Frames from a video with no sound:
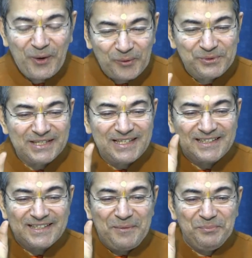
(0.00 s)
Hope this
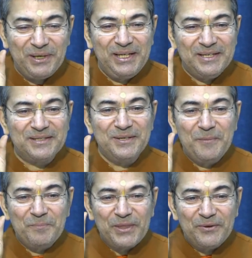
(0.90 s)
example is
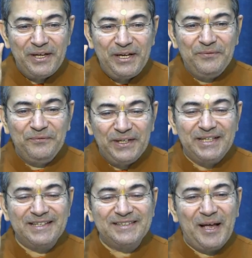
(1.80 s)
very
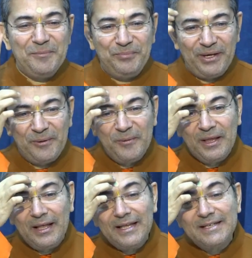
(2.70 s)
fit example.
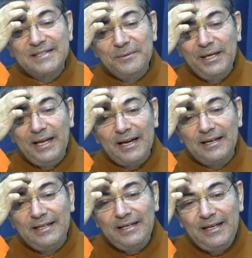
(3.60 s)

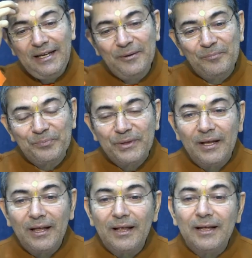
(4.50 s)
Similarly,
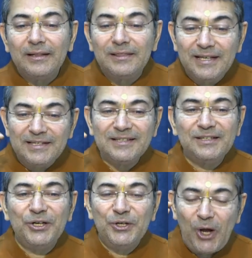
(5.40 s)

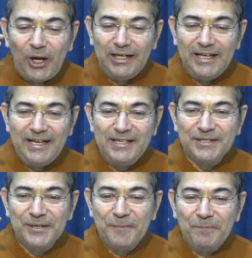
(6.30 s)
this
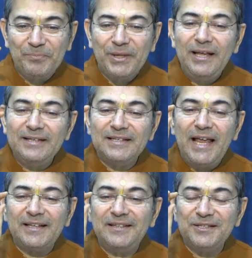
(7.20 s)
knowledge is
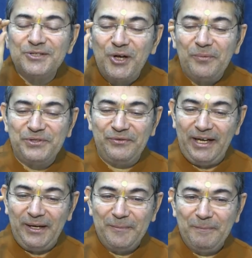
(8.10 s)
like this
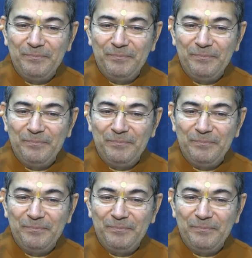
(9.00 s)
software